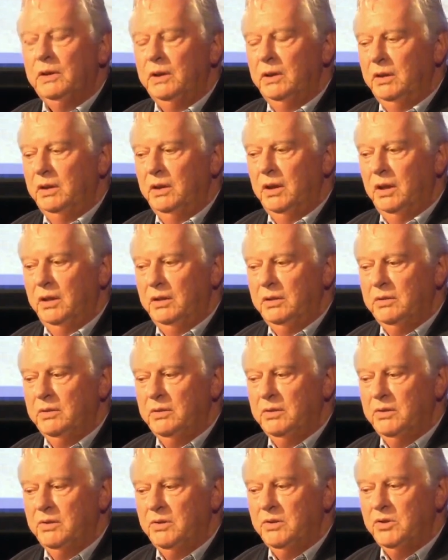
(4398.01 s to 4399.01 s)
and, and
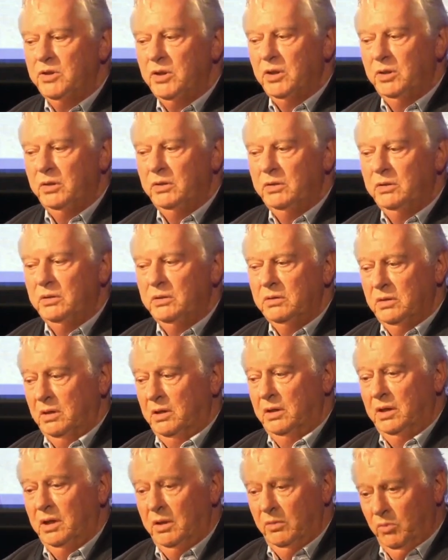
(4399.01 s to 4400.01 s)
John
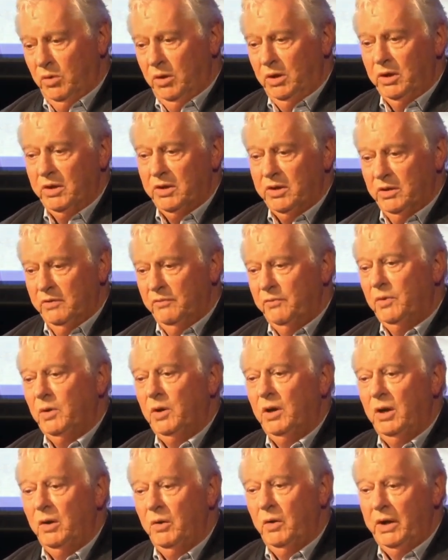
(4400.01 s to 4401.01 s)
had worked at
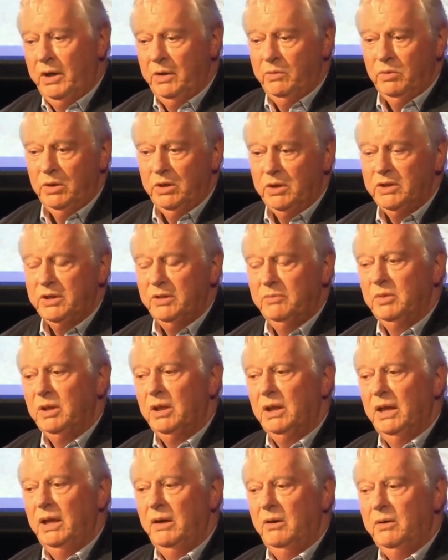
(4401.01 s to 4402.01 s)
Ferrari, had worked at
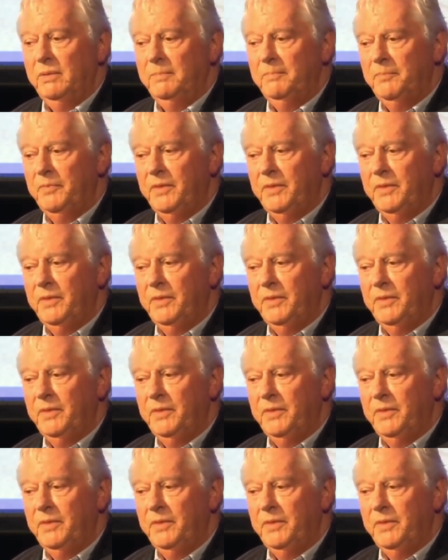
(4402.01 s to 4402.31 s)
McLaren.